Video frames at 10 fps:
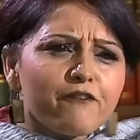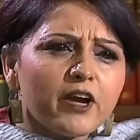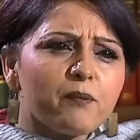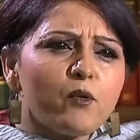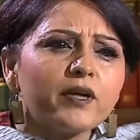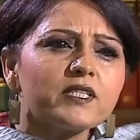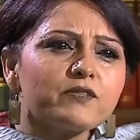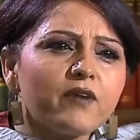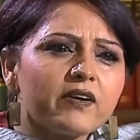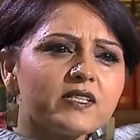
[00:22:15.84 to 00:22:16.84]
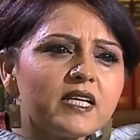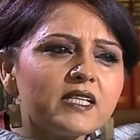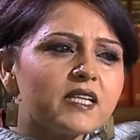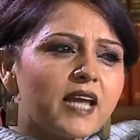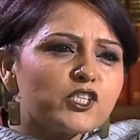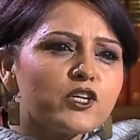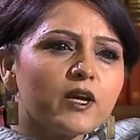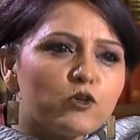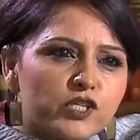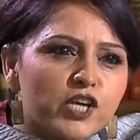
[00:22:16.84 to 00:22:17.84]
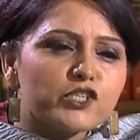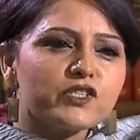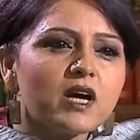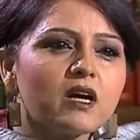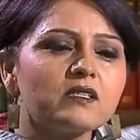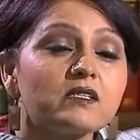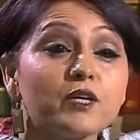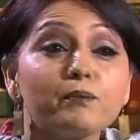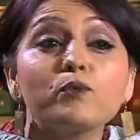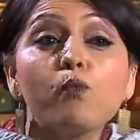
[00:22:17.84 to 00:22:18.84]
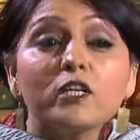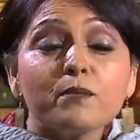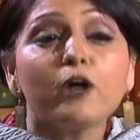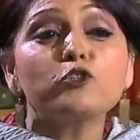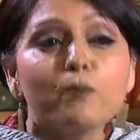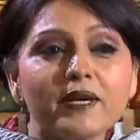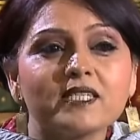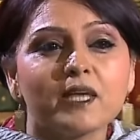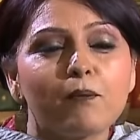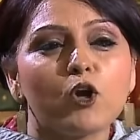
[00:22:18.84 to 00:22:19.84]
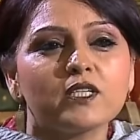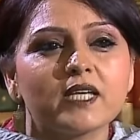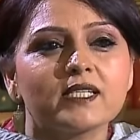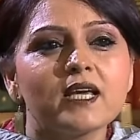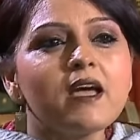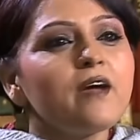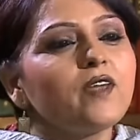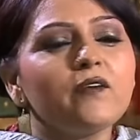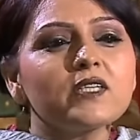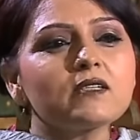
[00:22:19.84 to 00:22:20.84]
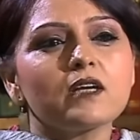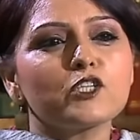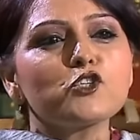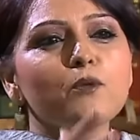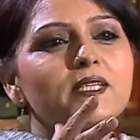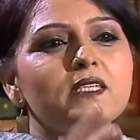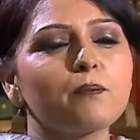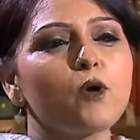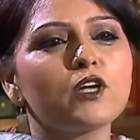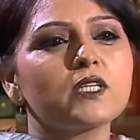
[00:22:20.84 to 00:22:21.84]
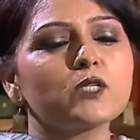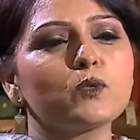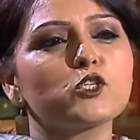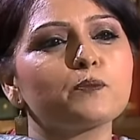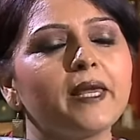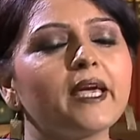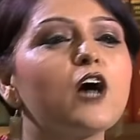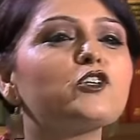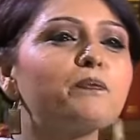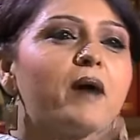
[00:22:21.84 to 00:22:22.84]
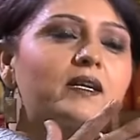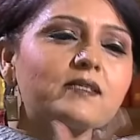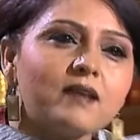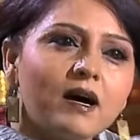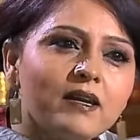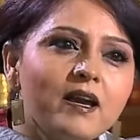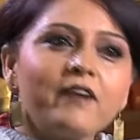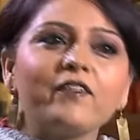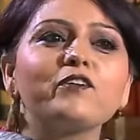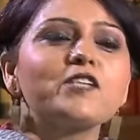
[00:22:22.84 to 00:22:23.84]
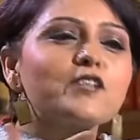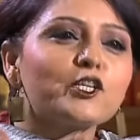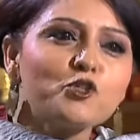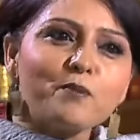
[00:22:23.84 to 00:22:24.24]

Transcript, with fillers: a fair point as far as the international negotiations are concerned. But what about domestic politics? There is a certain domestic politics which is playing out in Pakistan. There is a certain